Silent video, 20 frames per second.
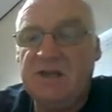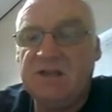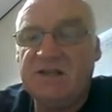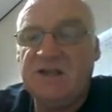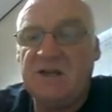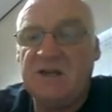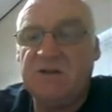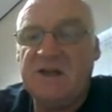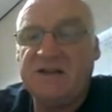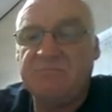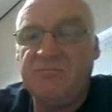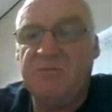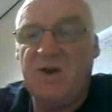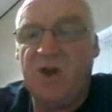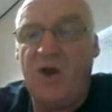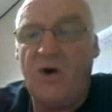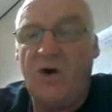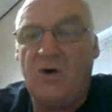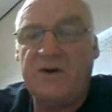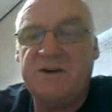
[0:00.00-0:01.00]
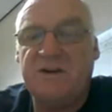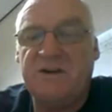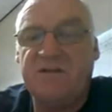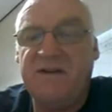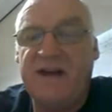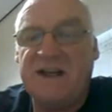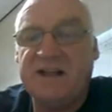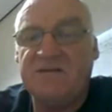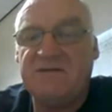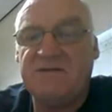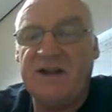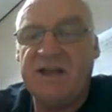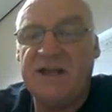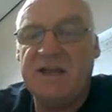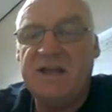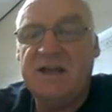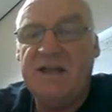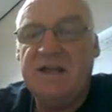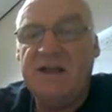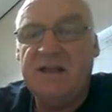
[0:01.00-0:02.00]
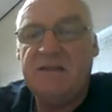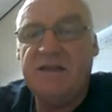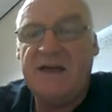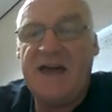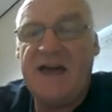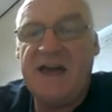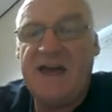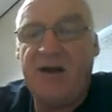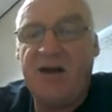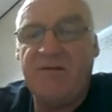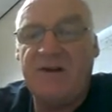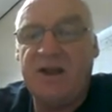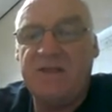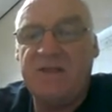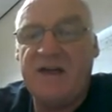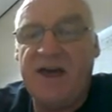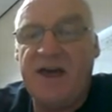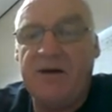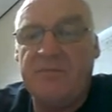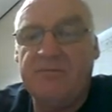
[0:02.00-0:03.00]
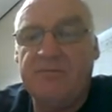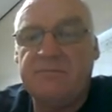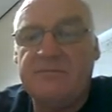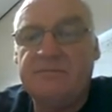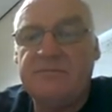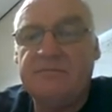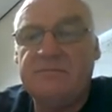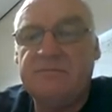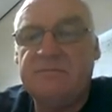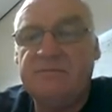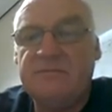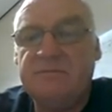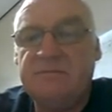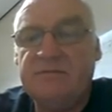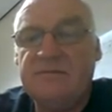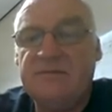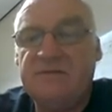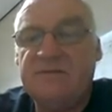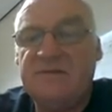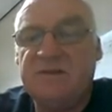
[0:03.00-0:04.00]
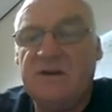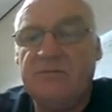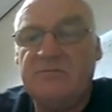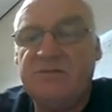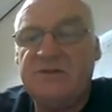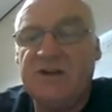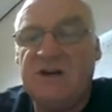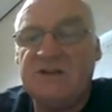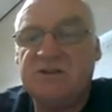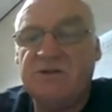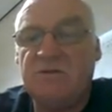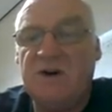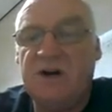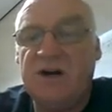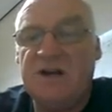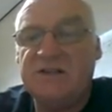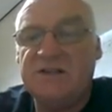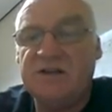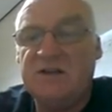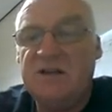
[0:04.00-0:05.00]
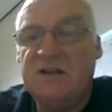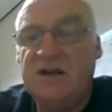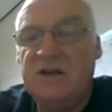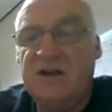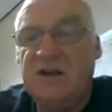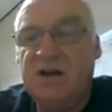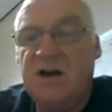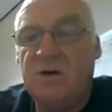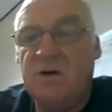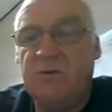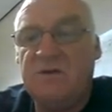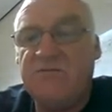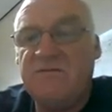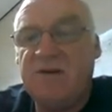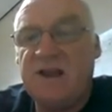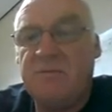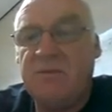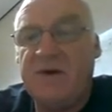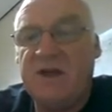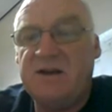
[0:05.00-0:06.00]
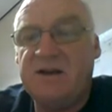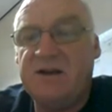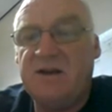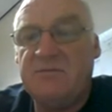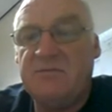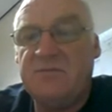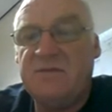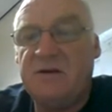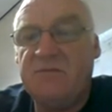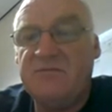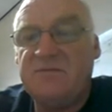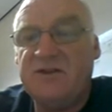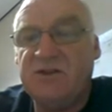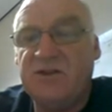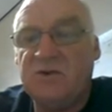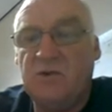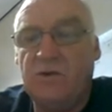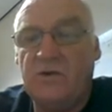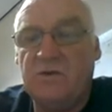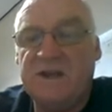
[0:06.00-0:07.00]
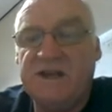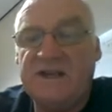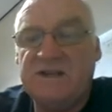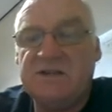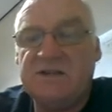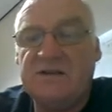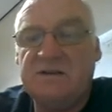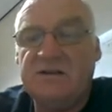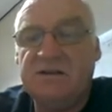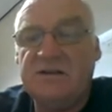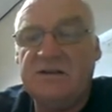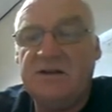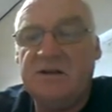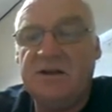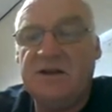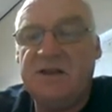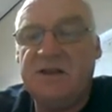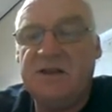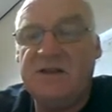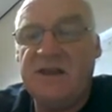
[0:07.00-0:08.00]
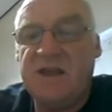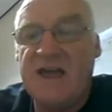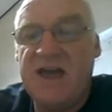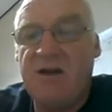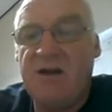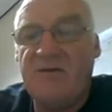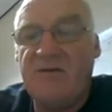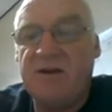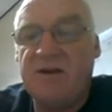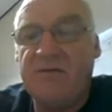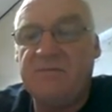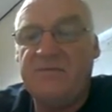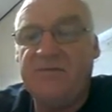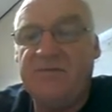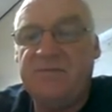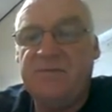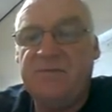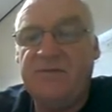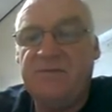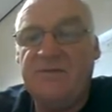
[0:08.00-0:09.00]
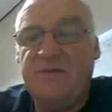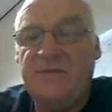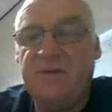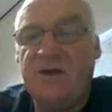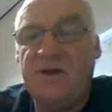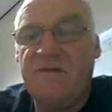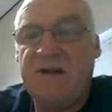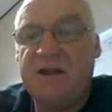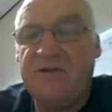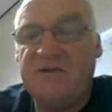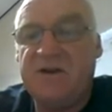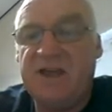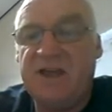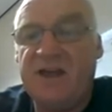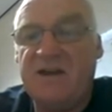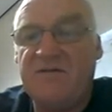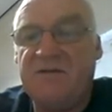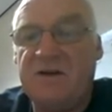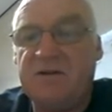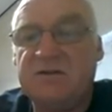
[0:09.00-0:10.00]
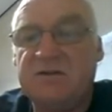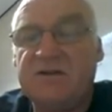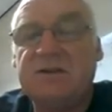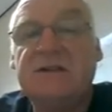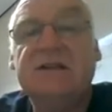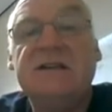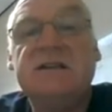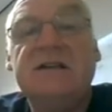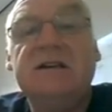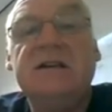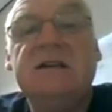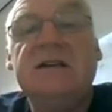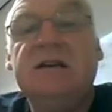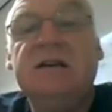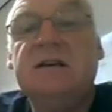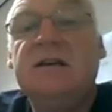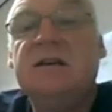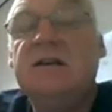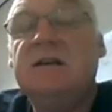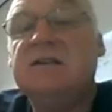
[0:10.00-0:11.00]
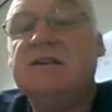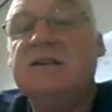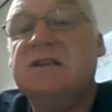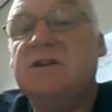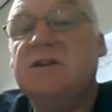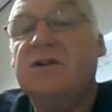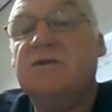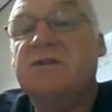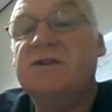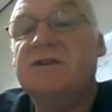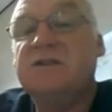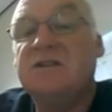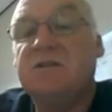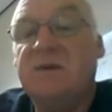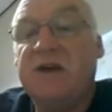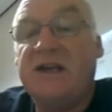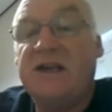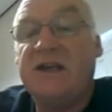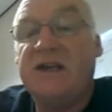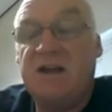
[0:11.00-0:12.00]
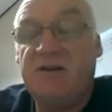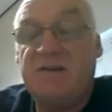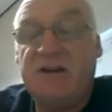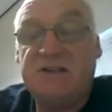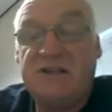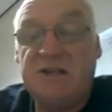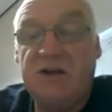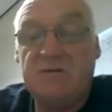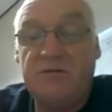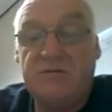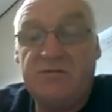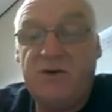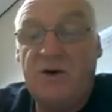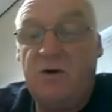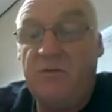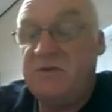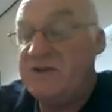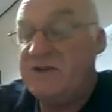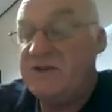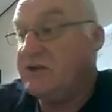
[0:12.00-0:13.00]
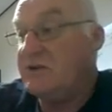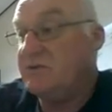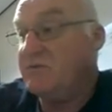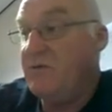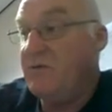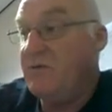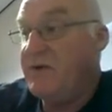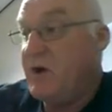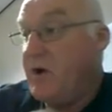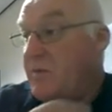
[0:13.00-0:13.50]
So that's blocked effectively, that area there. So task-wise, I would recommend up to the northeast and in the area around here, folks, as it looks the best area. So competition will be